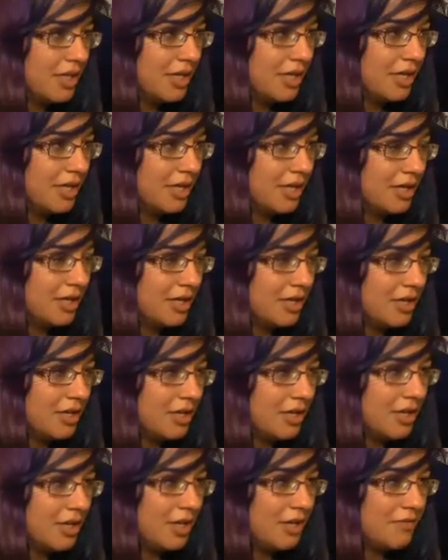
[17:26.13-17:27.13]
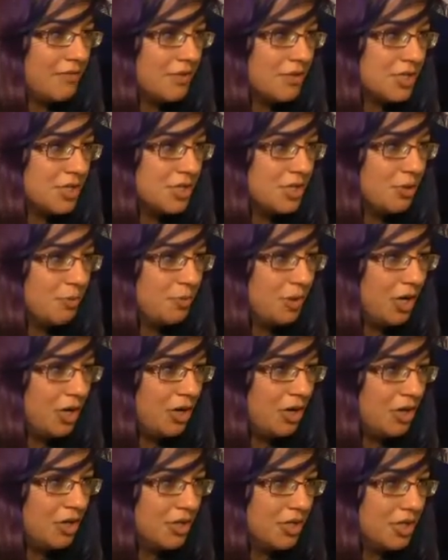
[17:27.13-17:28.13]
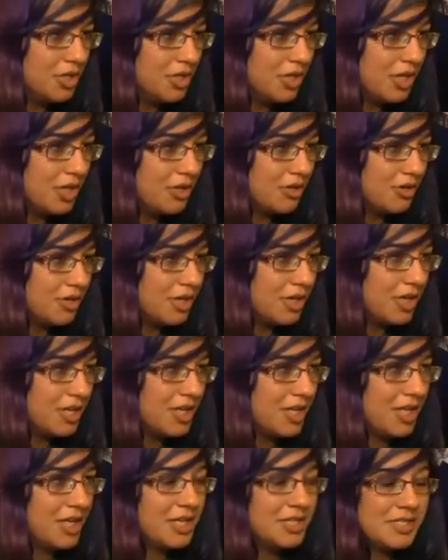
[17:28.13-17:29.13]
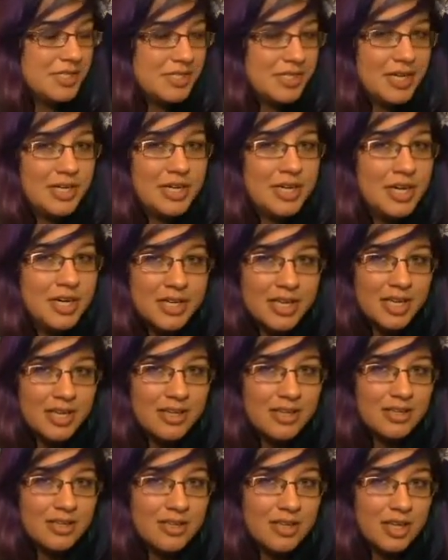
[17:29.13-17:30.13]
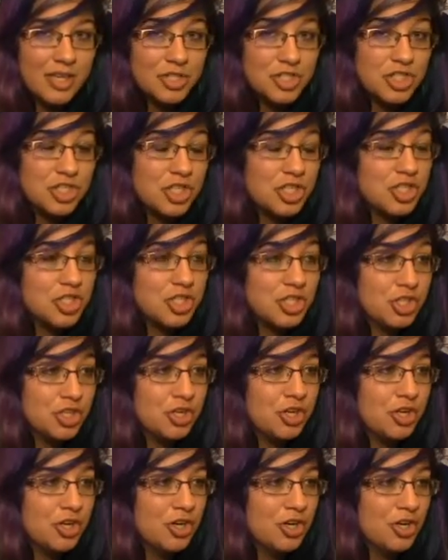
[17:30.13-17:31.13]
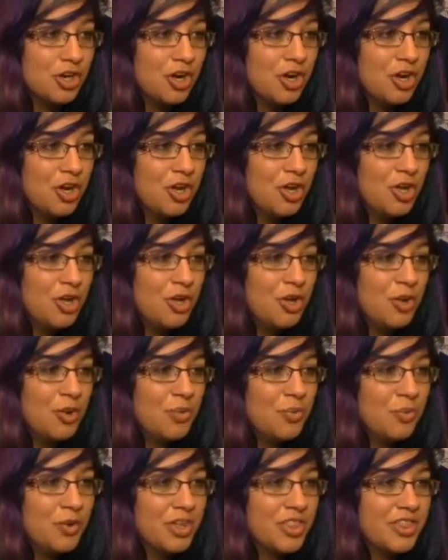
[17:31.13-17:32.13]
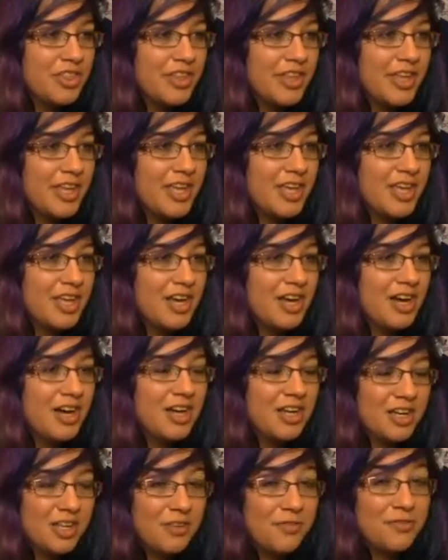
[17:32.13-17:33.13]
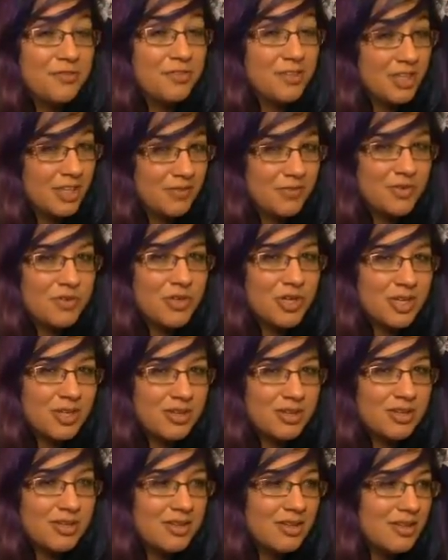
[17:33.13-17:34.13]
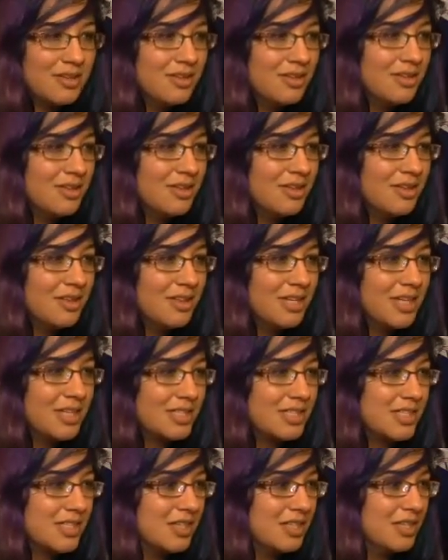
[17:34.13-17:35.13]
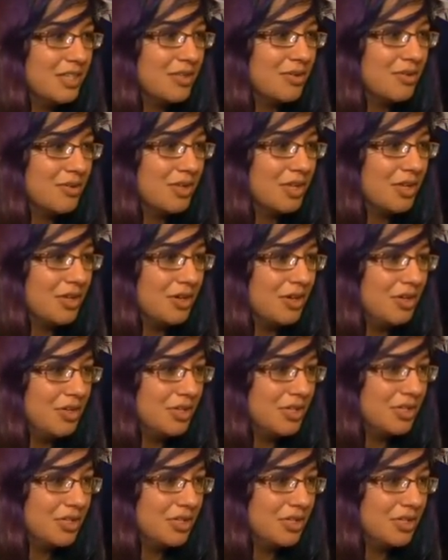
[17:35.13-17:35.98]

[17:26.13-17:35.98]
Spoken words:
And if there's no pollen in your honey, it's not honey. It's just sugar with, like, honey flavoring. That's literally all